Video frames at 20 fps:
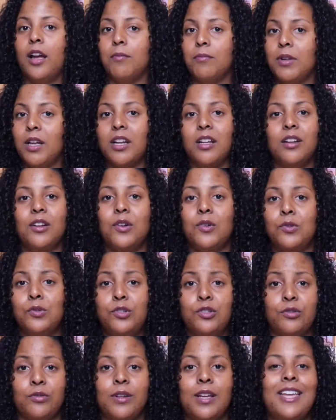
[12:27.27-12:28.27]
I'm not gonna
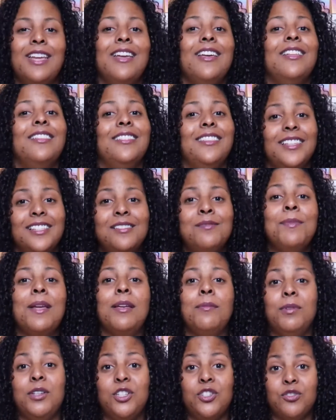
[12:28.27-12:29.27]
hold you. This
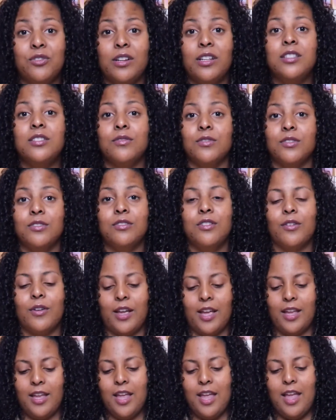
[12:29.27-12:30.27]
may be stressful,
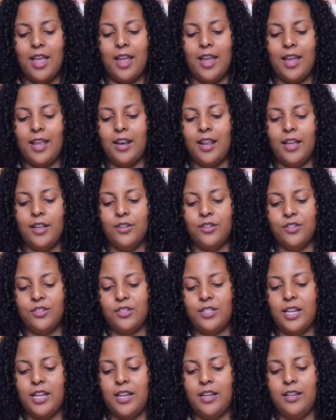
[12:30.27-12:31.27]
okay? And I
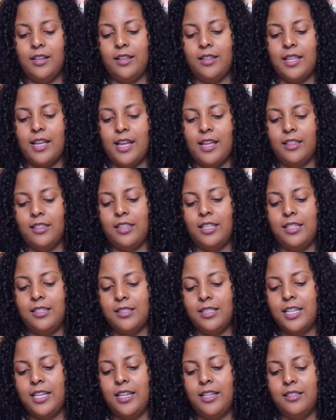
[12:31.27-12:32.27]
understand that
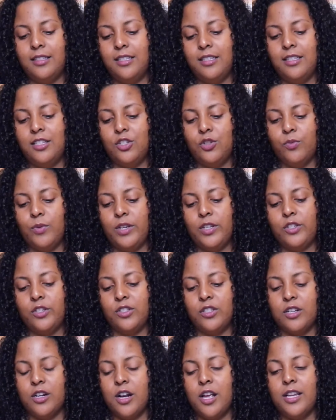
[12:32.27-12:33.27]
these things, these
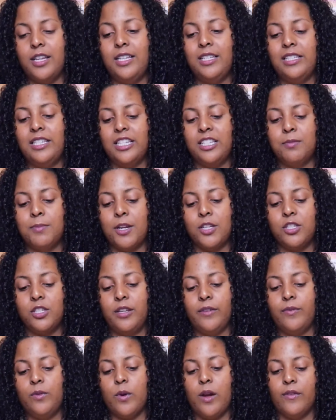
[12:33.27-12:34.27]
situations are not easy,
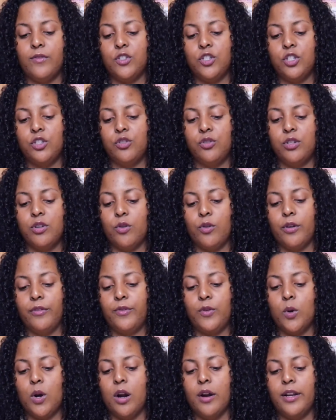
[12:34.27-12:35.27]
especially if you have children or
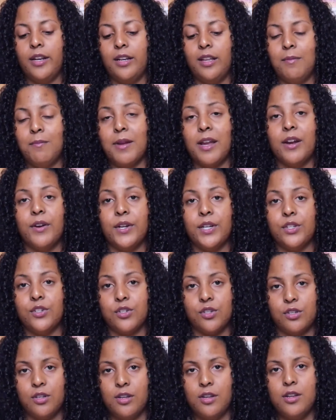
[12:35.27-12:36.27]
if you are in a
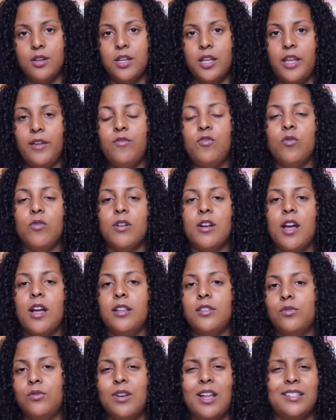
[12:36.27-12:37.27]
marriage. If you are
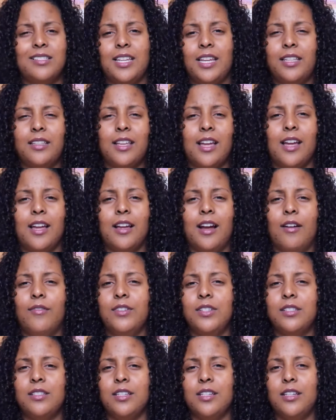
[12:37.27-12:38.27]
not, do not take that.
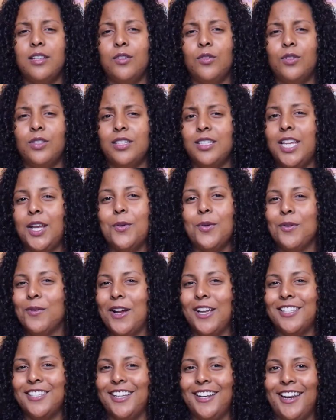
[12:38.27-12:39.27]
Obviously, only take what
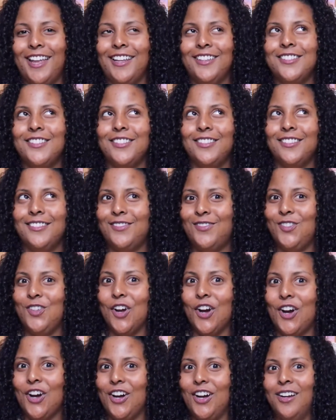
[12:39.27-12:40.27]
resonates.
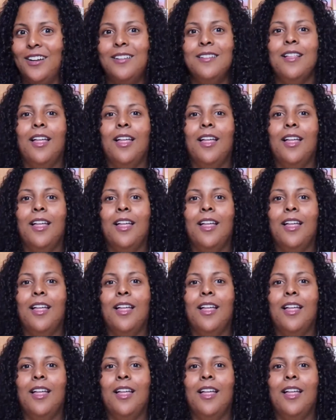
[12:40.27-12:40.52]
Duh.